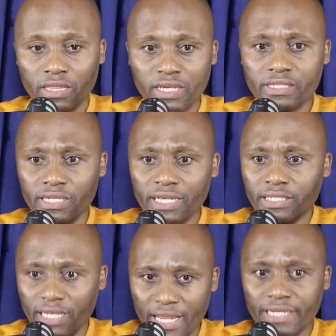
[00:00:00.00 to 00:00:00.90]
These
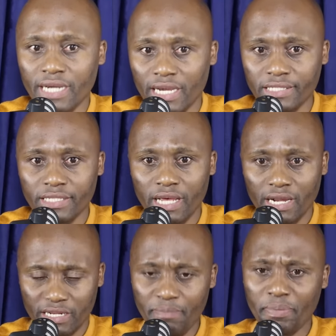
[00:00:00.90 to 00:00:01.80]
leaked letters
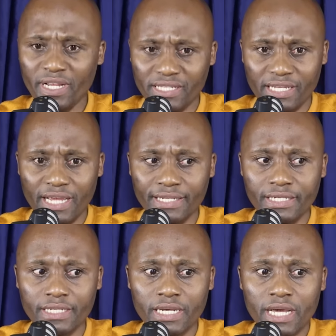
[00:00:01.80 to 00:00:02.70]

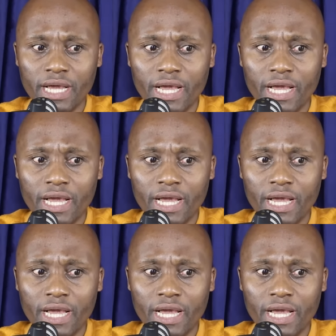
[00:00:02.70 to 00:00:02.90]
represent